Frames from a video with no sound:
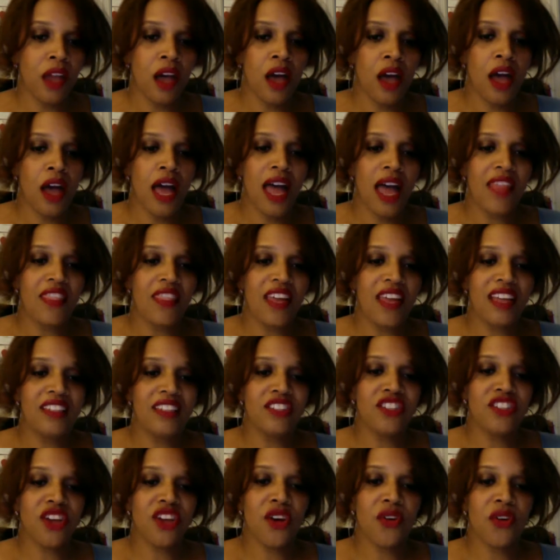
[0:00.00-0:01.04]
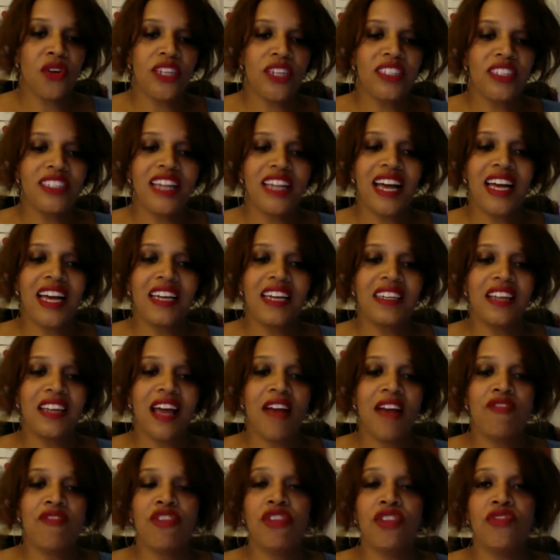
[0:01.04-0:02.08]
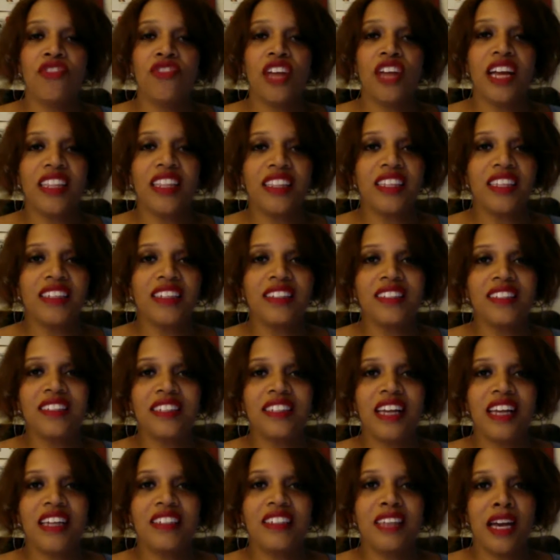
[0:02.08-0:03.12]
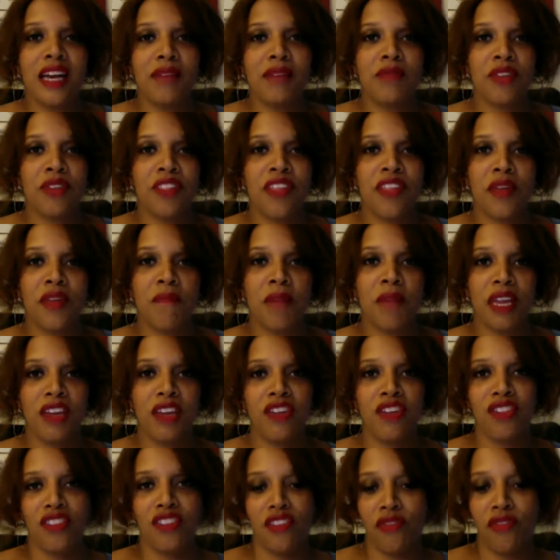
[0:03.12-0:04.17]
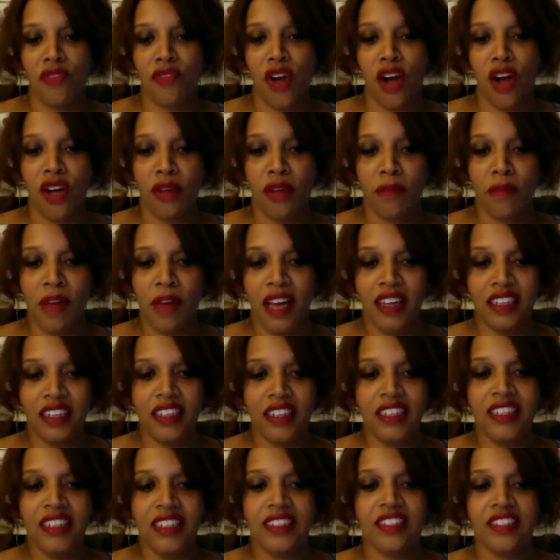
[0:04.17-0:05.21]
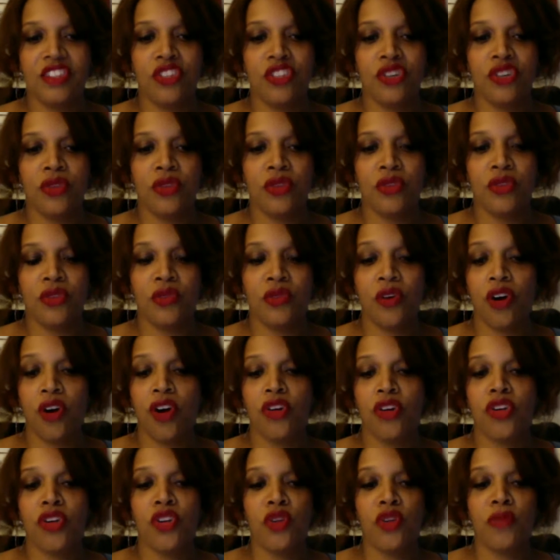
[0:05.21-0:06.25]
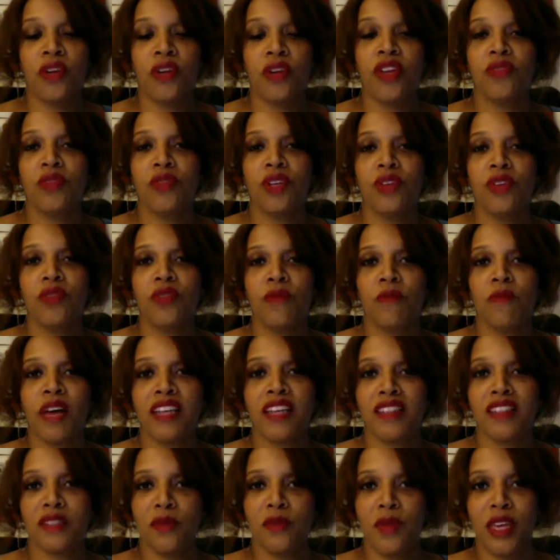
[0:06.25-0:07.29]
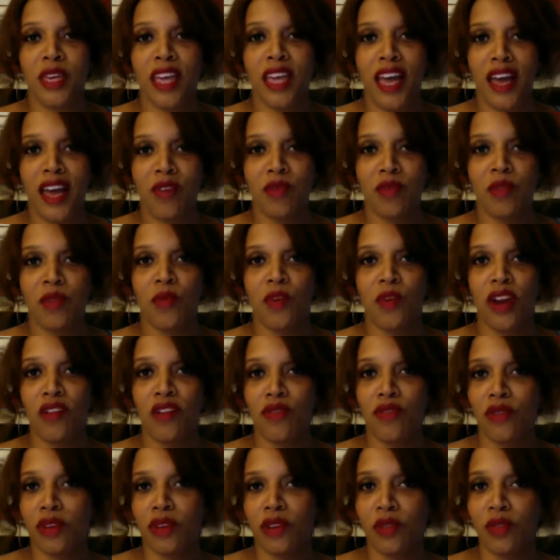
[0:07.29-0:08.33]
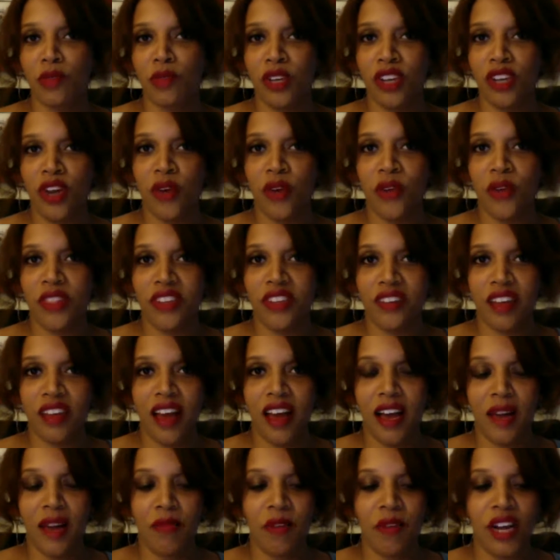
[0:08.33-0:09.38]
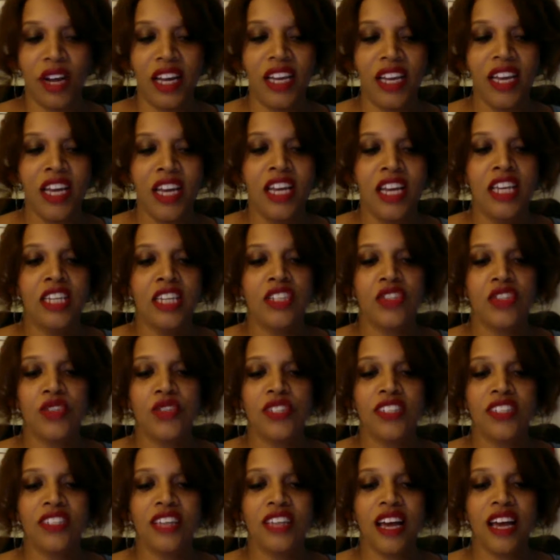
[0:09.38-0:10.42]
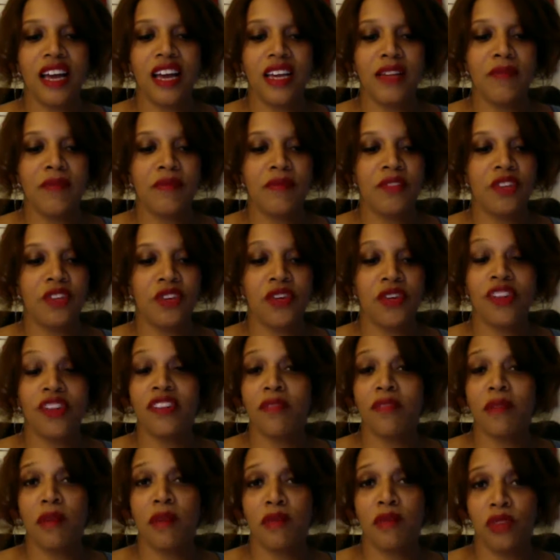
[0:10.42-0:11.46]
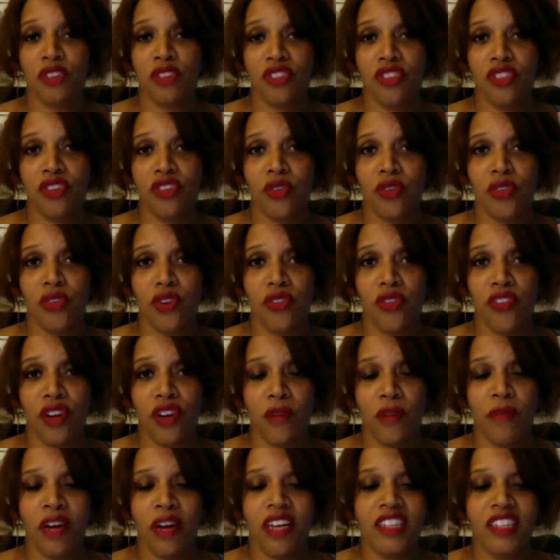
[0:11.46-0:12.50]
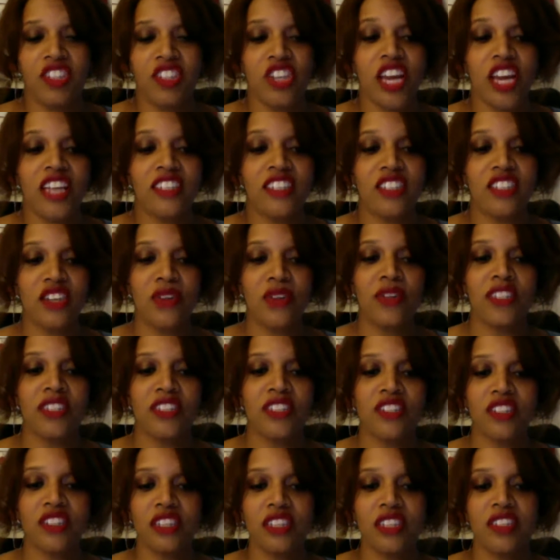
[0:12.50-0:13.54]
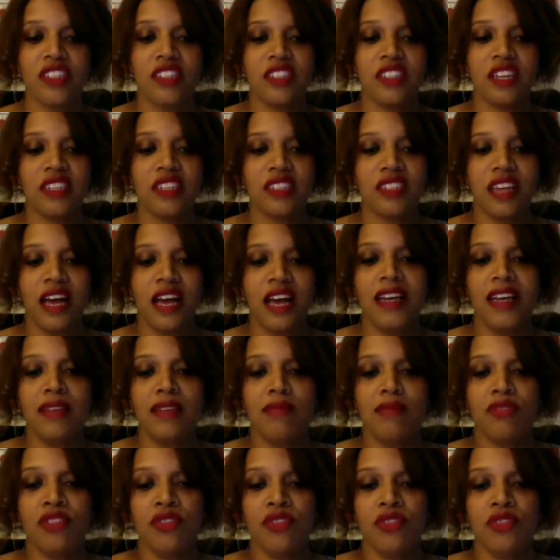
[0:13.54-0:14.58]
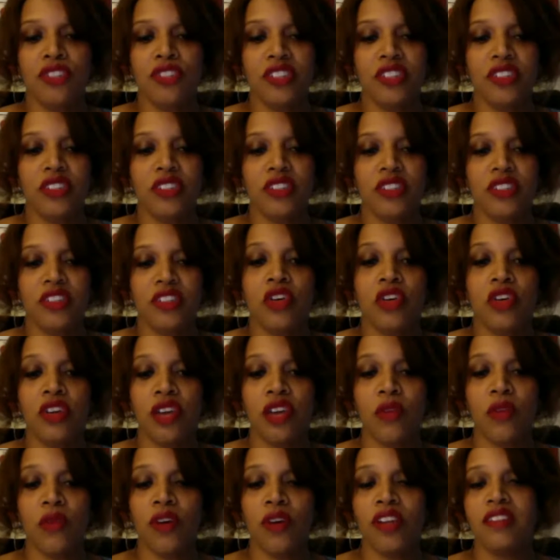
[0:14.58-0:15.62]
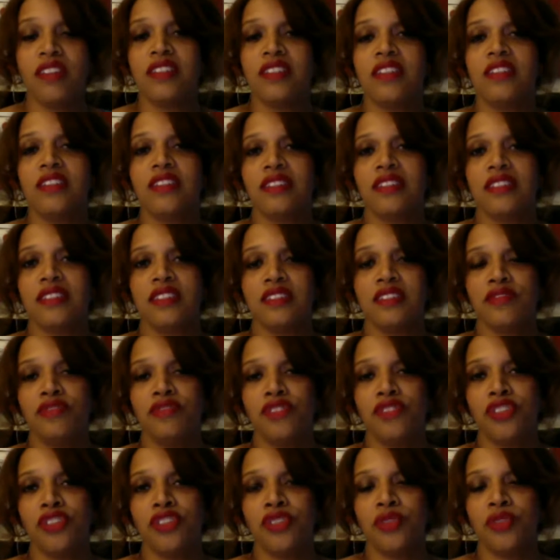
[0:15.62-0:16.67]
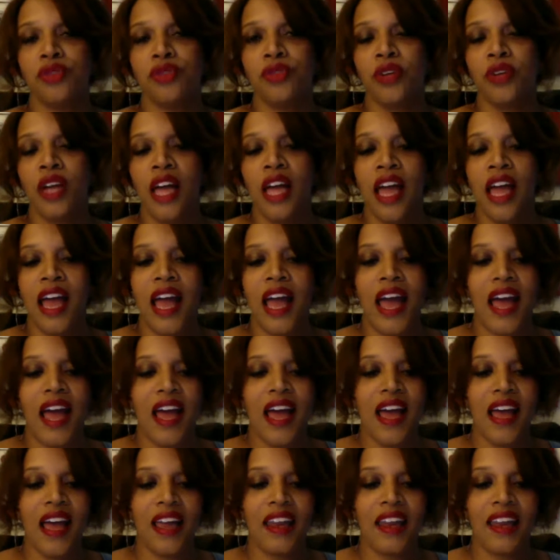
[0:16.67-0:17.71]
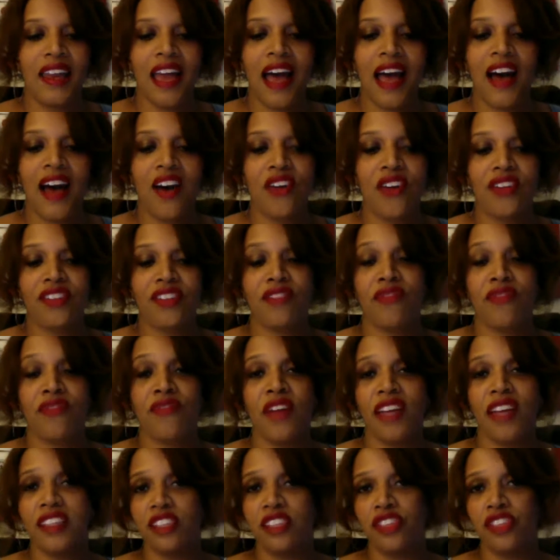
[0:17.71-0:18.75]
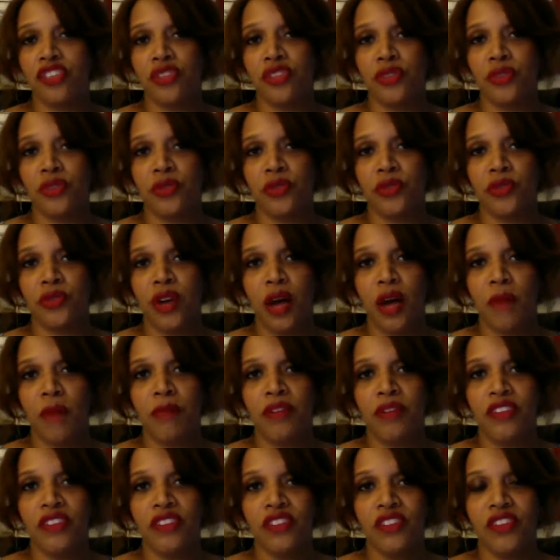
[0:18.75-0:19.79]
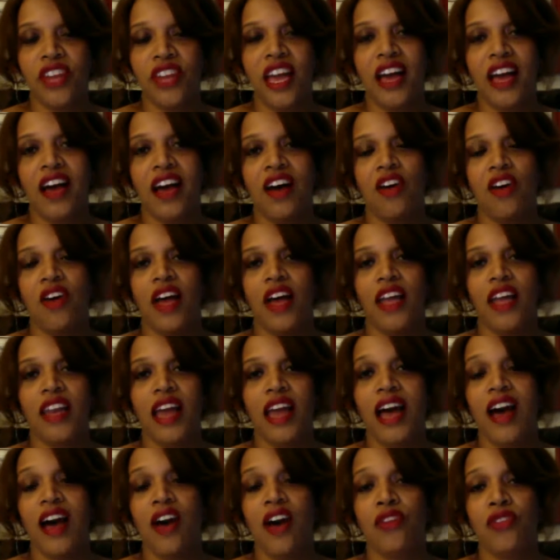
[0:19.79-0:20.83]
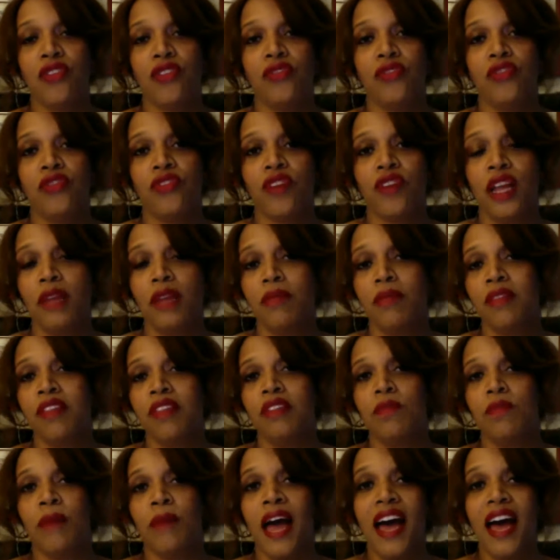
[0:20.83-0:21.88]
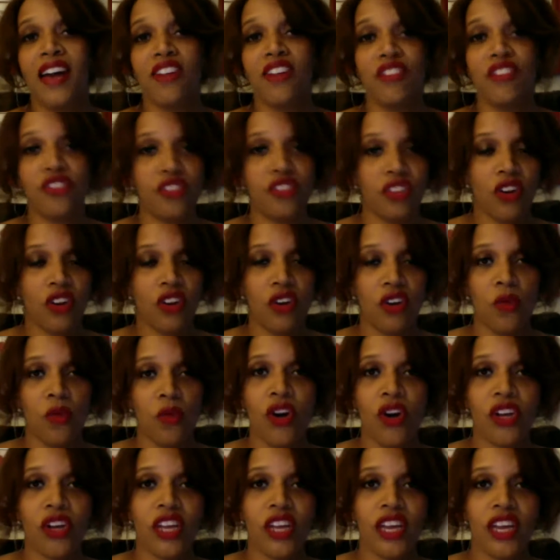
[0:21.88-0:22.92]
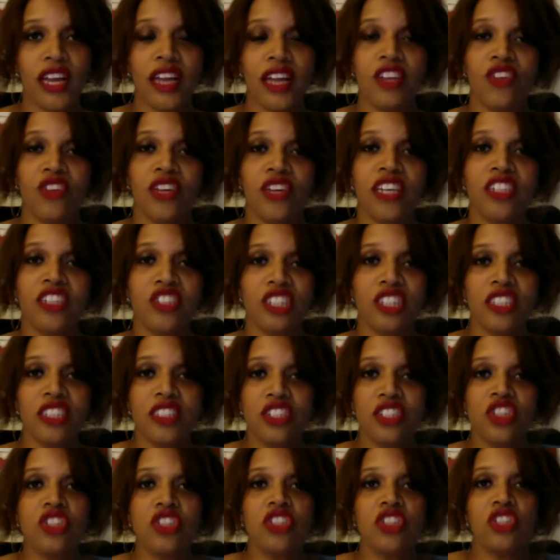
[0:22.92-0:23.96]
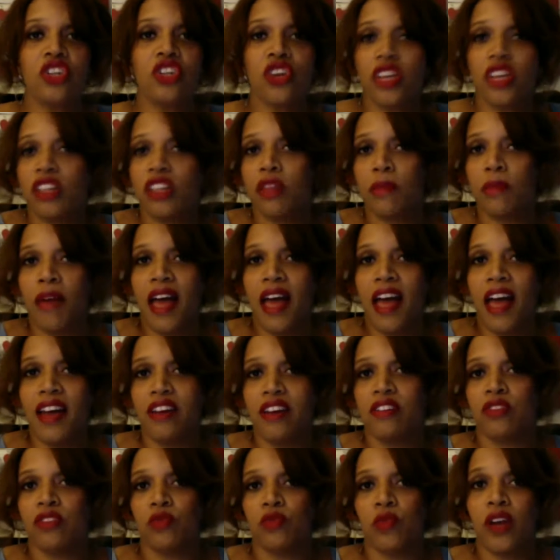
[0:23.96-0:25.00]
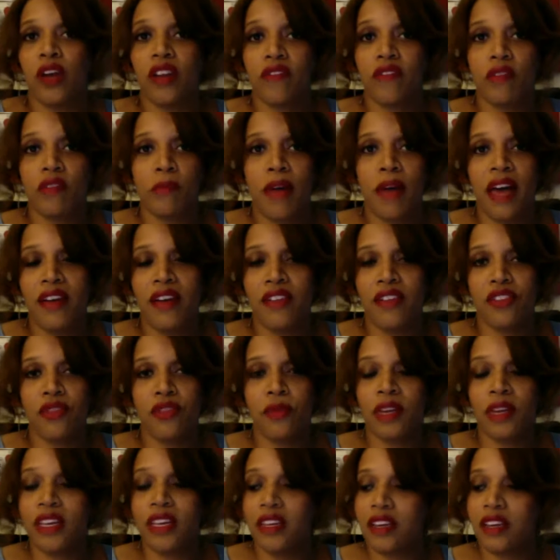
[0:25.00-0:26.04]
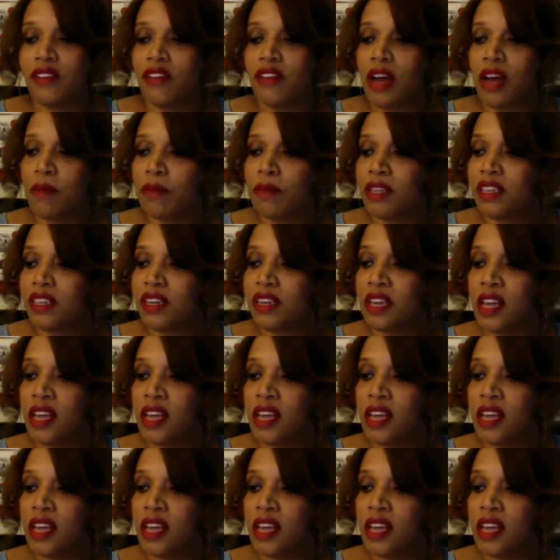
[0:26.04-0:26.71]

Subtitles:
And then, so it's not, after you've done this, it's not time to then make yourself wrong about it. It's, you know, we're all human. We do the best that we can with whatever it is we know at the time, right? So it's time, you know, and sometimes we just don't know very much. And so it's a time to just look at what has existed for you and how it's affected you up until now and how you've developed these patterns that aren't working. And you get a chance to just look at the patterns. What have the patterns been? Have I been,